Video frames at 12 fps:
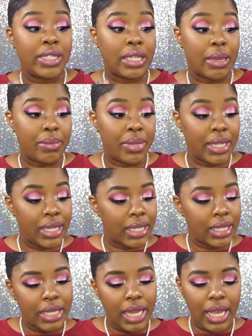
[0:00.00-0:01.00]
is
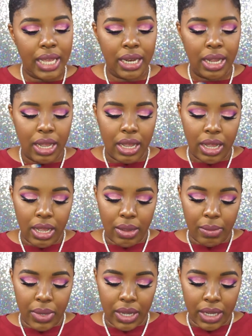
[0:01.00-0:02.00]
completely dead
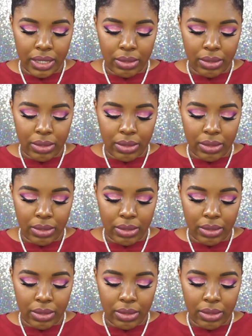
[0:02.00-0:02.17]
because